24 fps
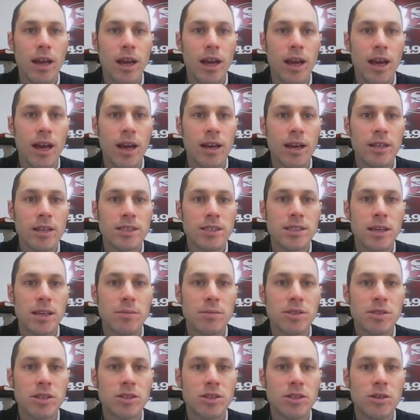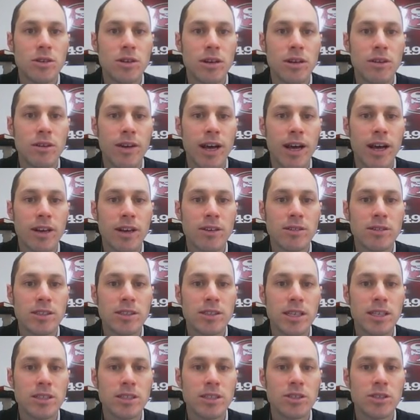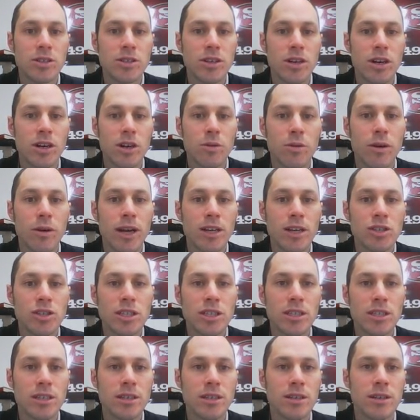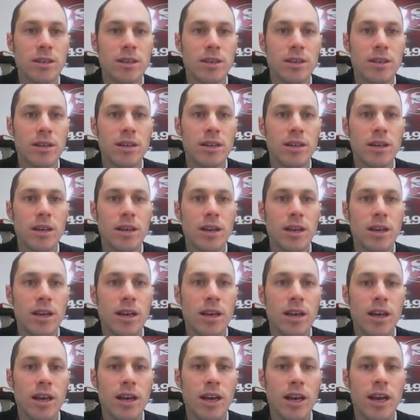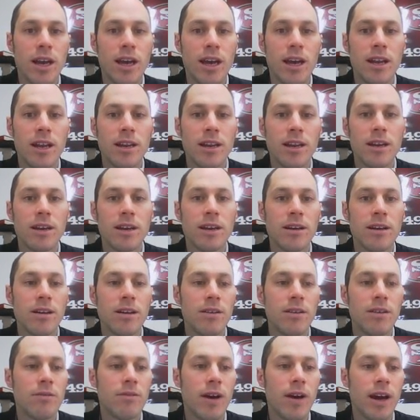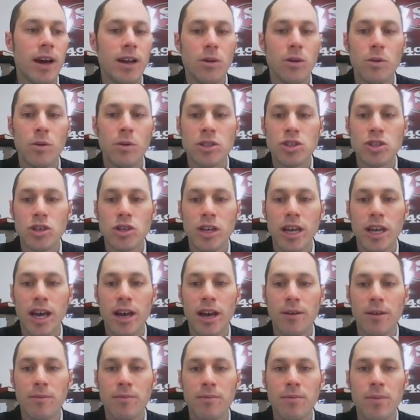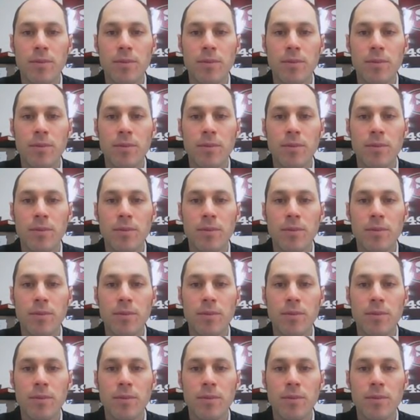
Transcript: and substituting values into your equation and finding what you get.